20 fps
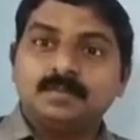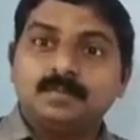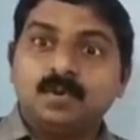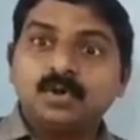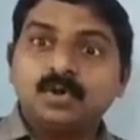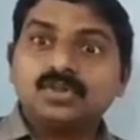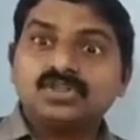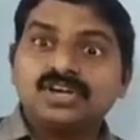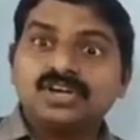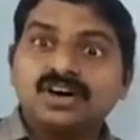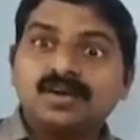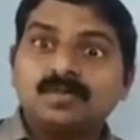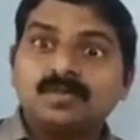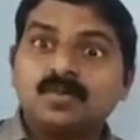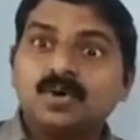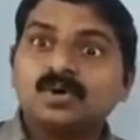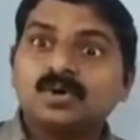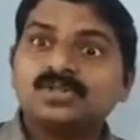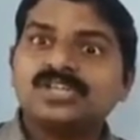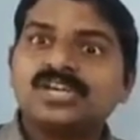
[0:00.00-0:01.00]
Both are
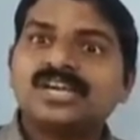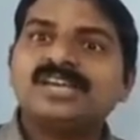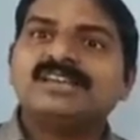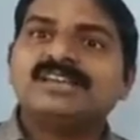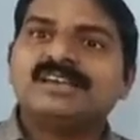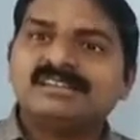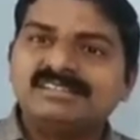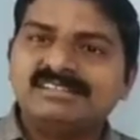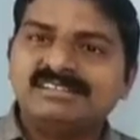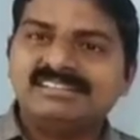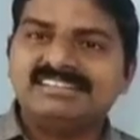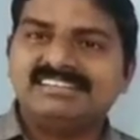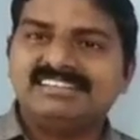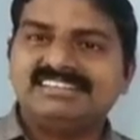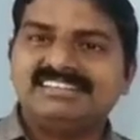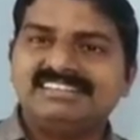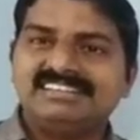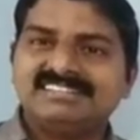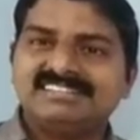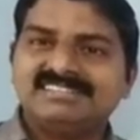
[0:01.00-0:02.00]
more than 90
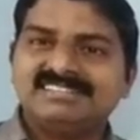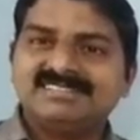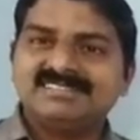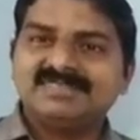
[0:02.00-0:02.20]
degree.